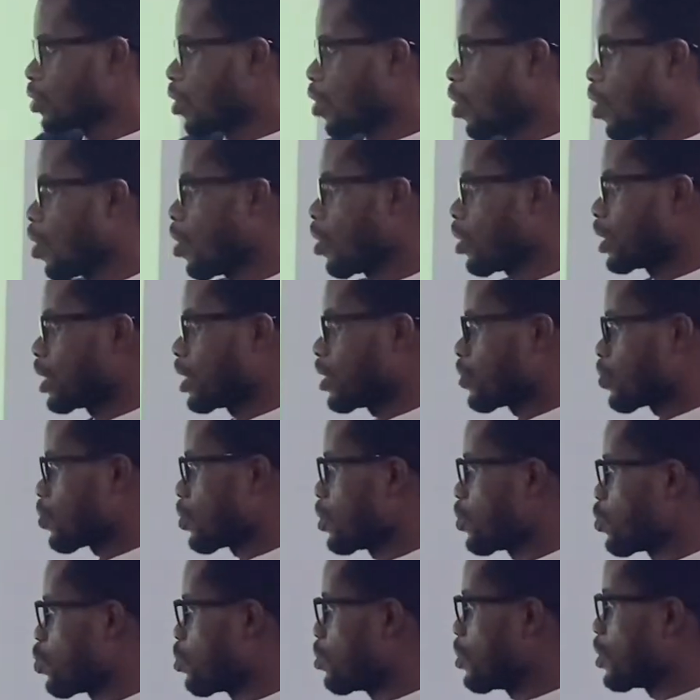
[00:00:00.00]
or there is
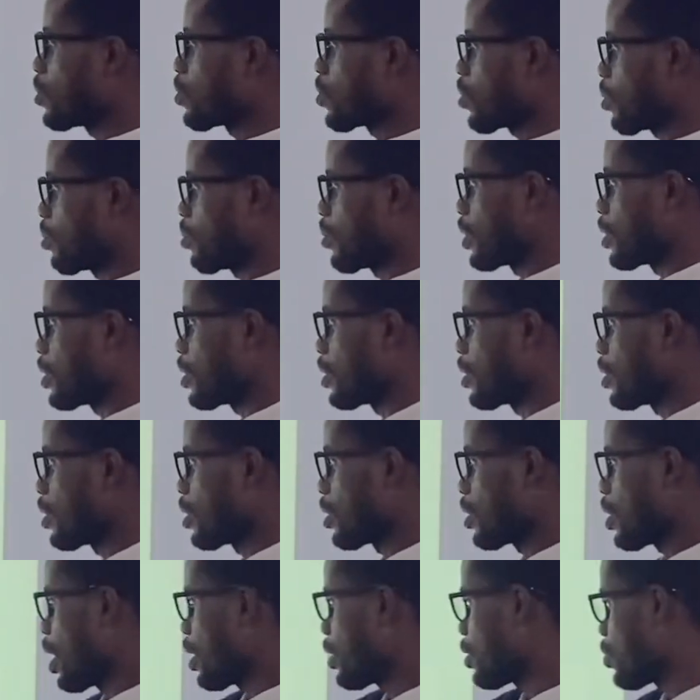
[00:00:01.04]
going to be somebody
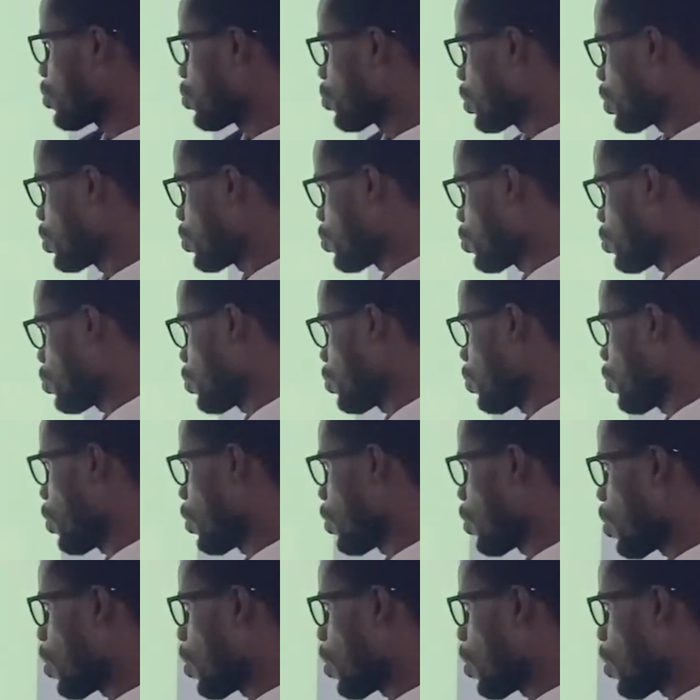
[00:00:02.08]
that is going to